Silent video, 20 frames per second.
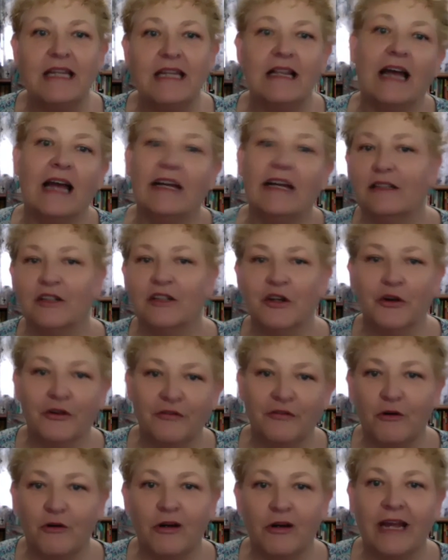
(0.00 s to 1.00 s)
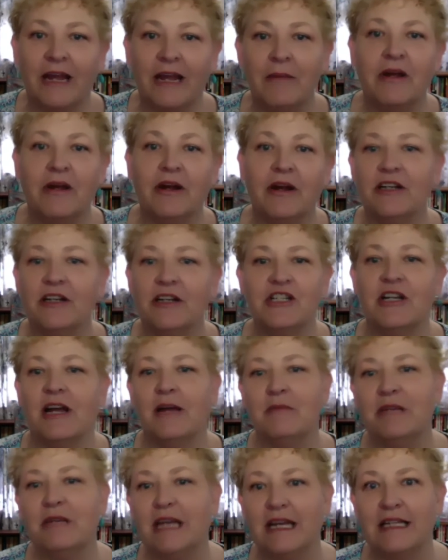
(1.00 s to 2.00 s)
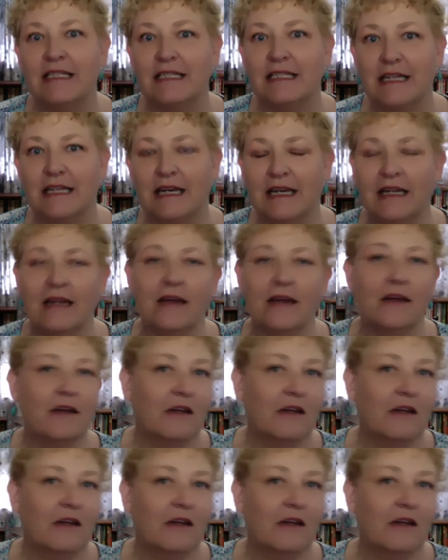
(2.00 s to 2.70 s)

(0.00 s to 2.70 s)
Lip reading: like you're for gay marriage and I'm against it.